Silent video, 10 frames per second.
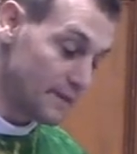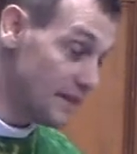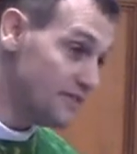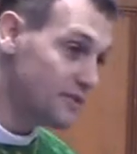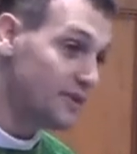
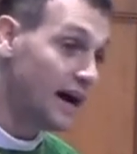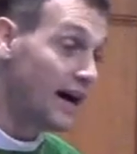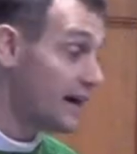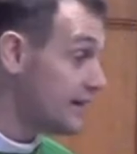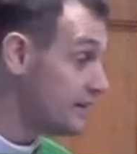if you
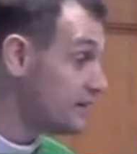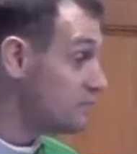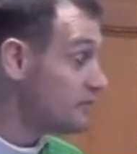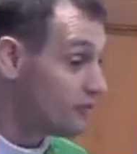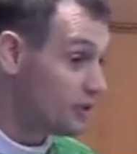die,
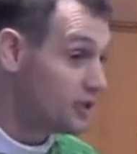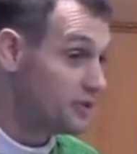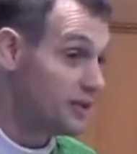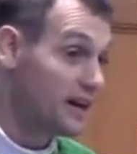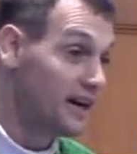before
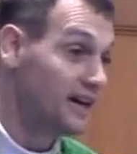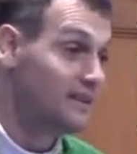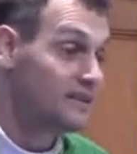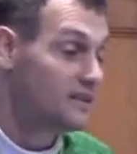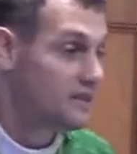you die,
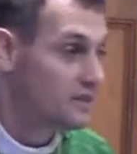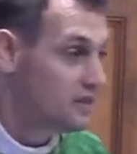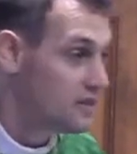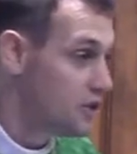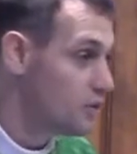
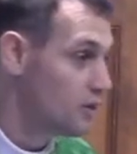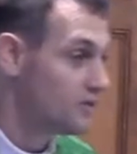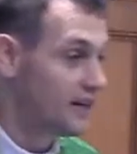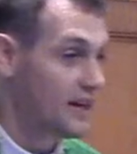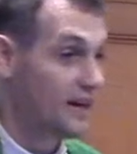you
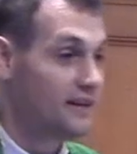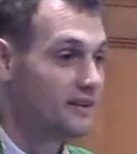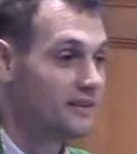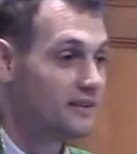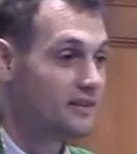won't die
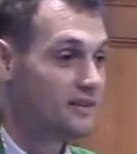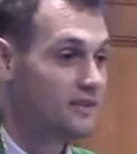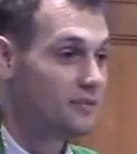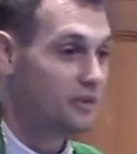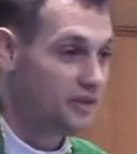
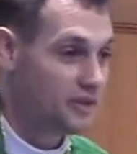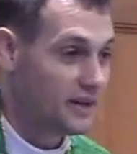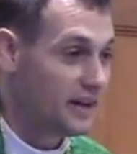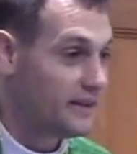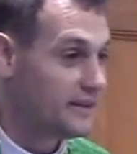when you
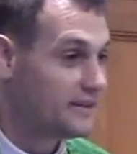die.